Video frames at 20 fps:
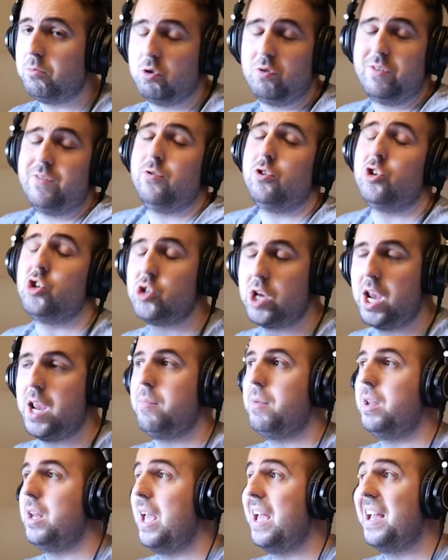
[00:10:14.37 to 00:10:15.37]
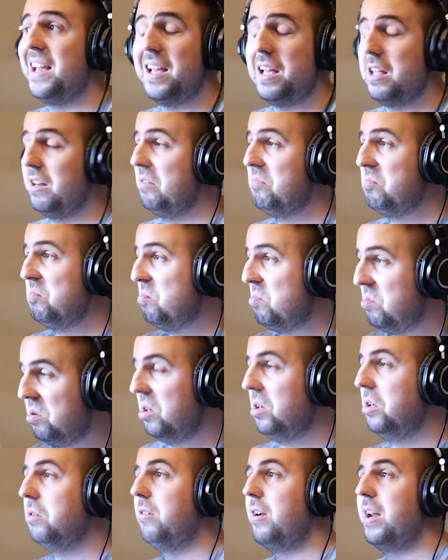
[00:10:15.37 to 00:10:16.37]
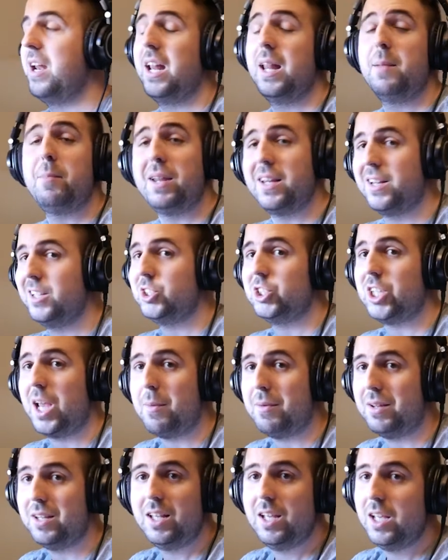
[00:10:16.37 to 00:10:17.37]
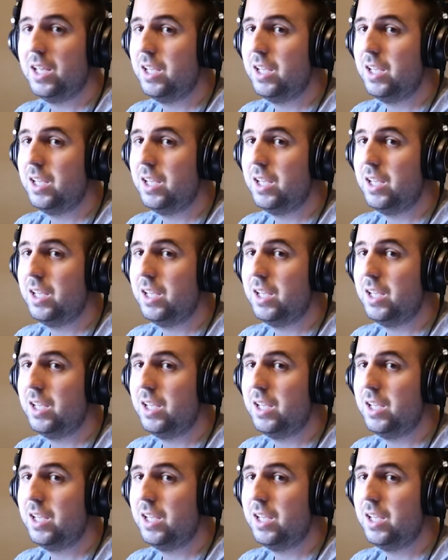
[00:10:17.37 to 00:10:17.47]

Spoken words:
So if you're a shaman and you're an elemental shaman,